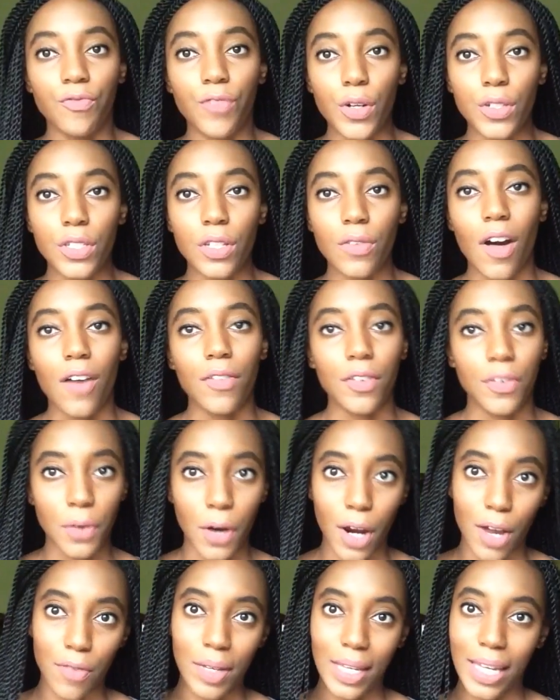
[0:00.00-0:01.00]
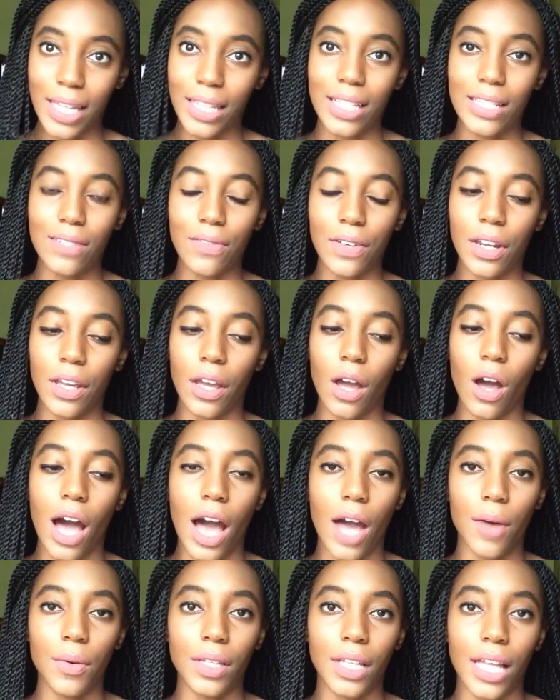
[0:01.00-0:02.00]
First of all, before I begin this video,
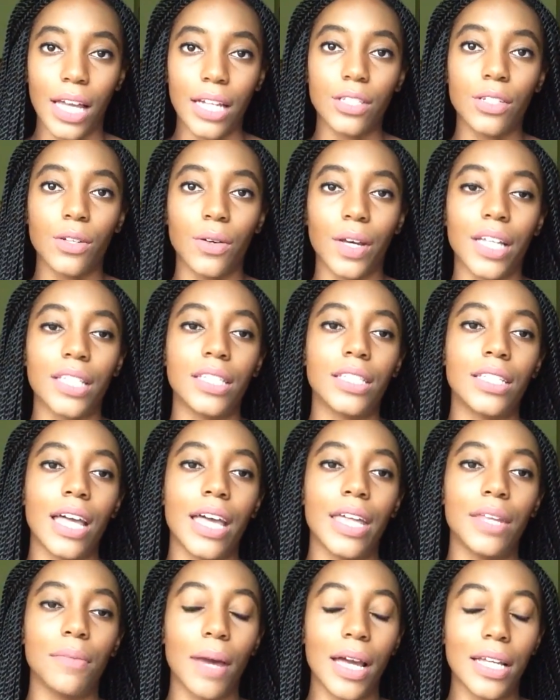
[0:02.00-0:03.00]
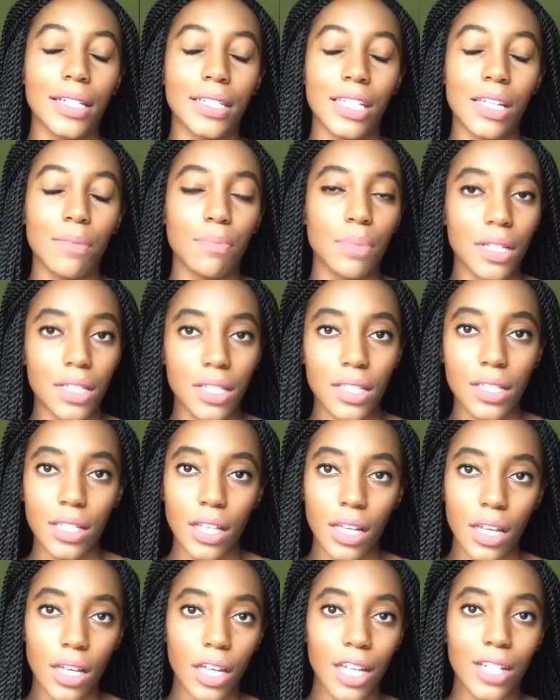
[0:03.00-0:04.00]
I would like to extend my
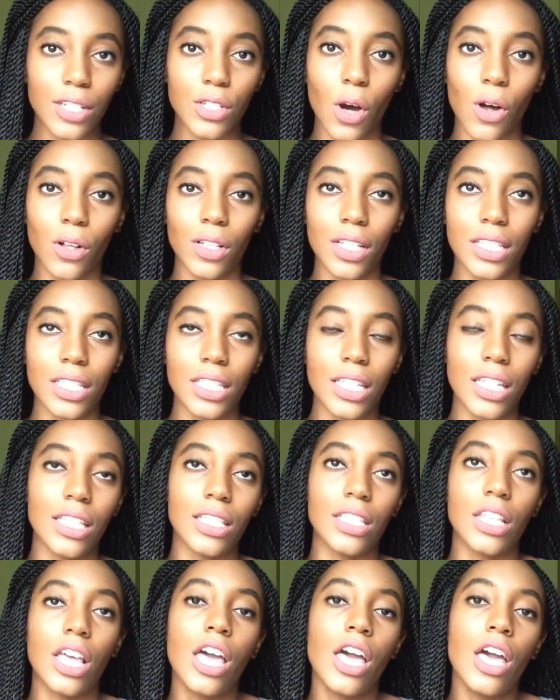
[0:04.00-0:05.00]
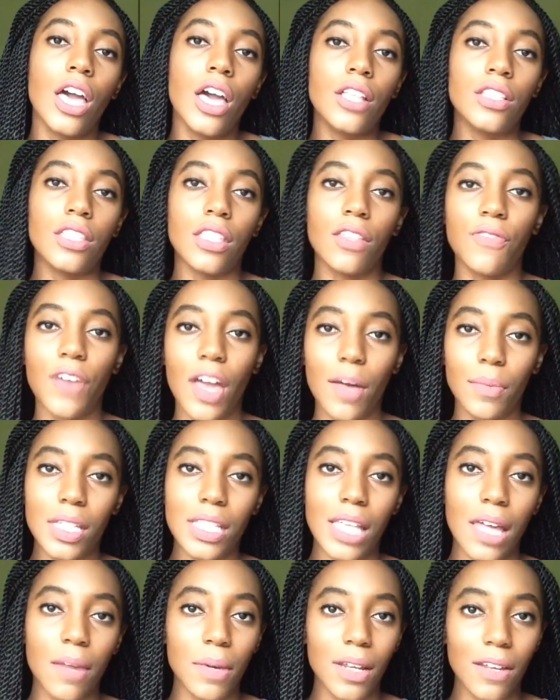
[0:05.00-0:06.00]
deepest condolences to the
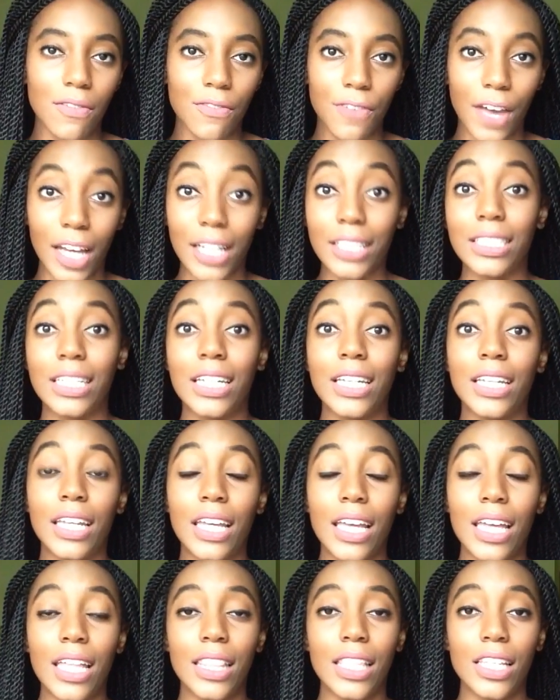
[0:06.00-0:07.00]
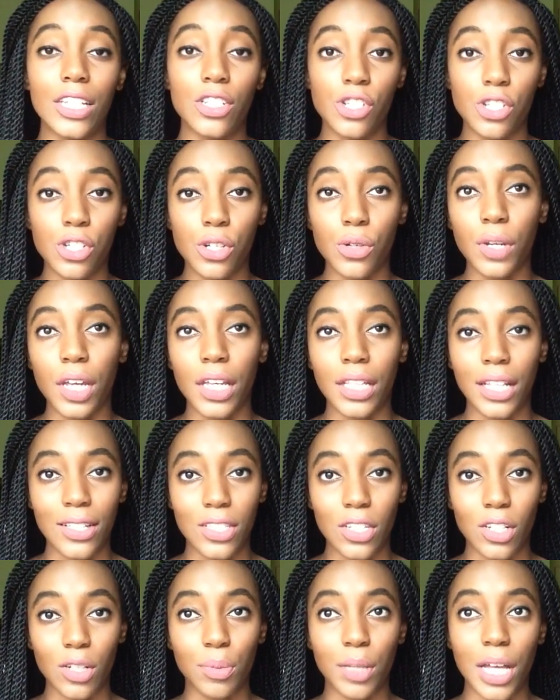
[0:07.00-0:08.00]
families that have been affected in the shooting
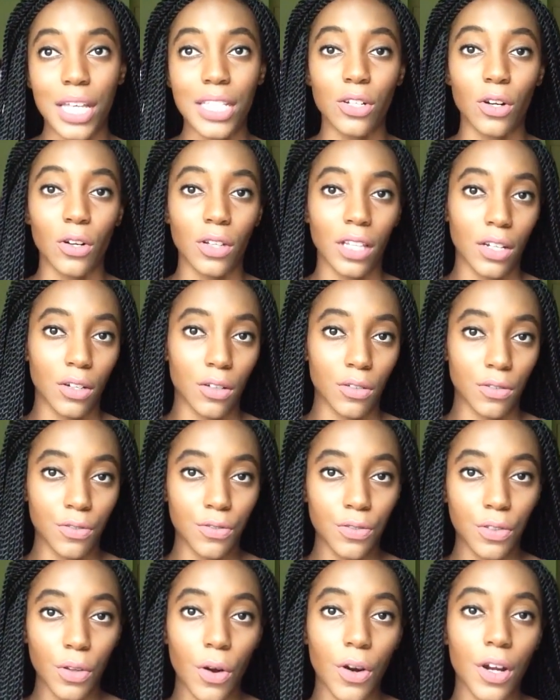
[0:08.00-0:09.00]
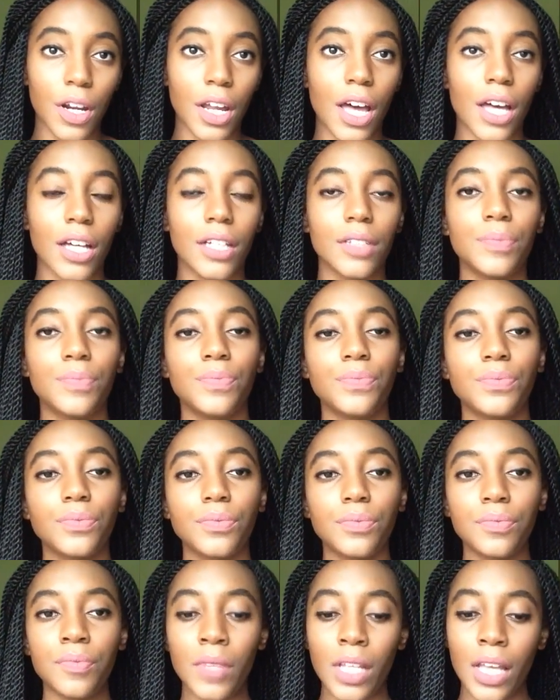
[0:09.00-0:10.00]
that took place in Orlando, Florida
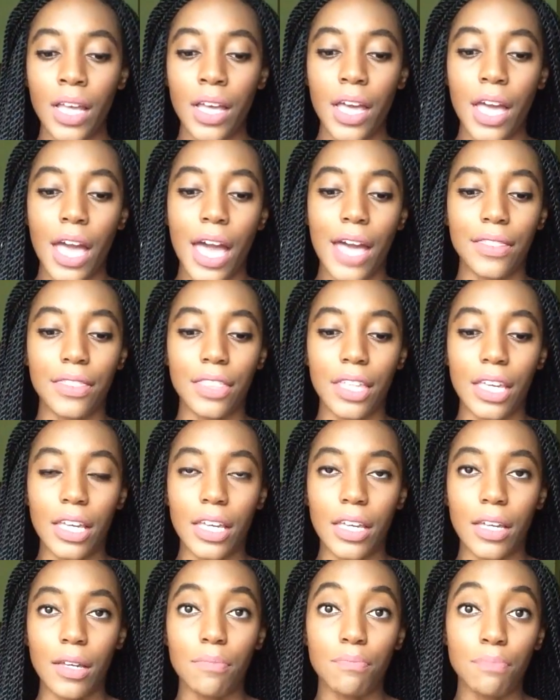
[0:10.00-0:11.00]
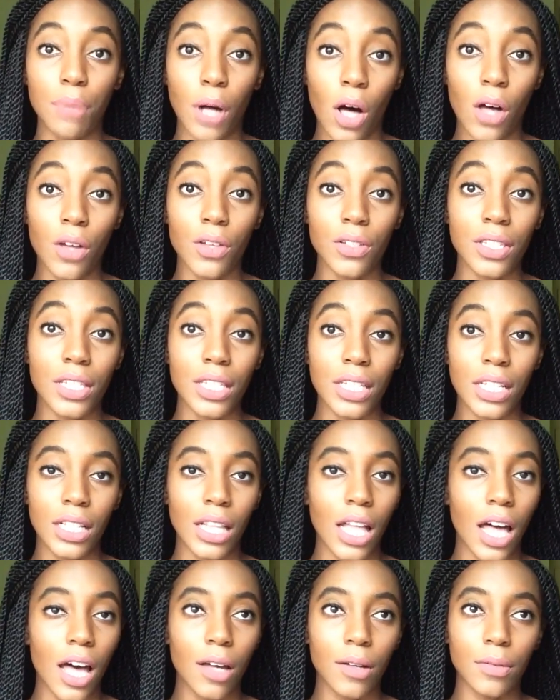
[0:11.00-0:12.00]
at the Pulse
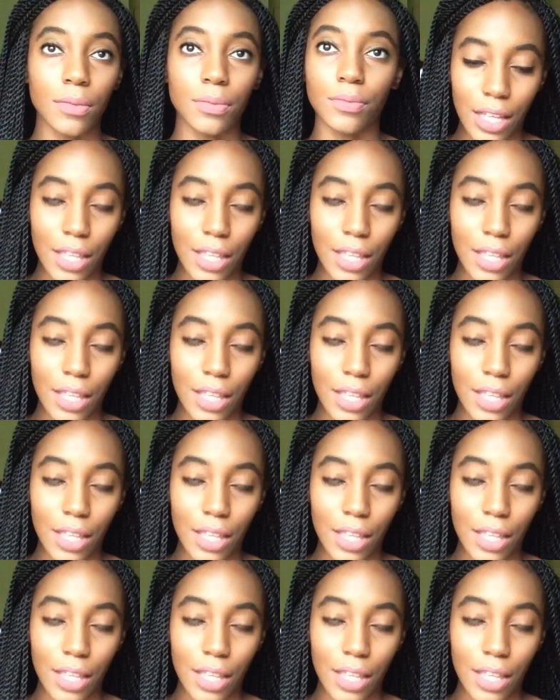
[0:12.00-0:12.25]
Club.